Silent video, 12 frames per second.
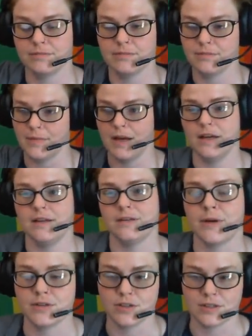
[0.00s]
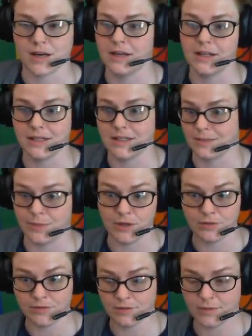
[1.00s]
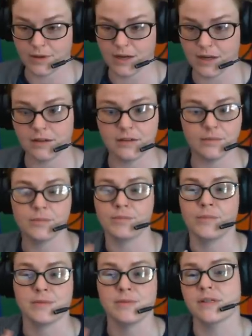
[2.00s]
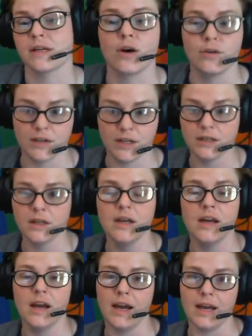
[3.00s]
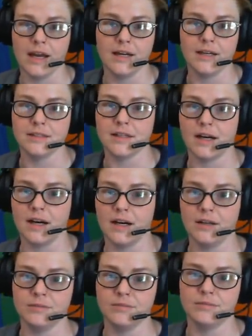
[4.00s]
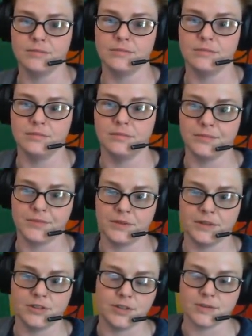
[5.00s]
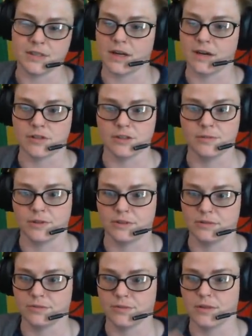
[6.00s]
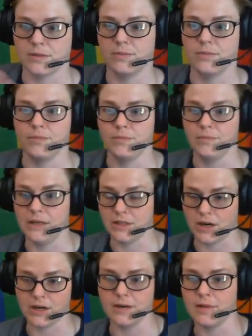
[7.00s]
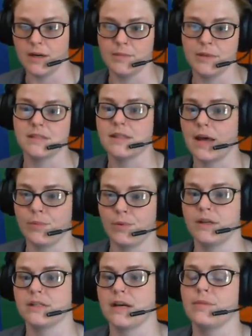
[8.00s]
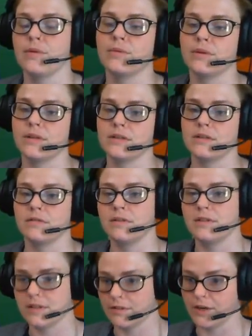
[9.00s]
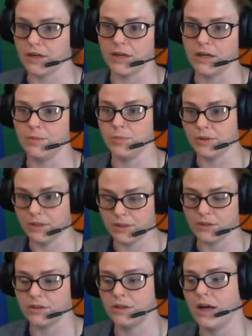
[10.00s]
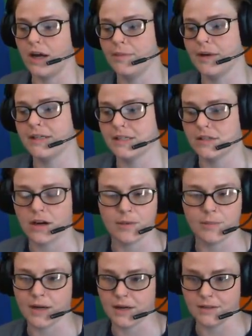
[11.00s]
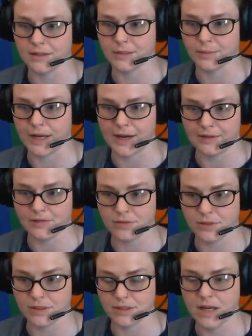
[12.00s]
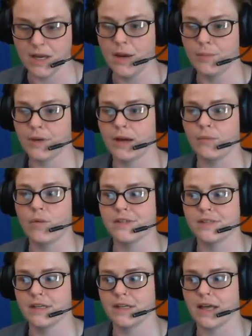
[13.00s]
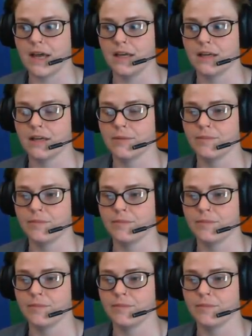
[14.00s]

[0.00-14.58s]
my spouse just kind of like disappeared for a while. My spouse had COVID, and she wasn't comfortable with me talking about it because at that point in time it was still very political. I did talk about it a little bit afterwards, but I wasn't like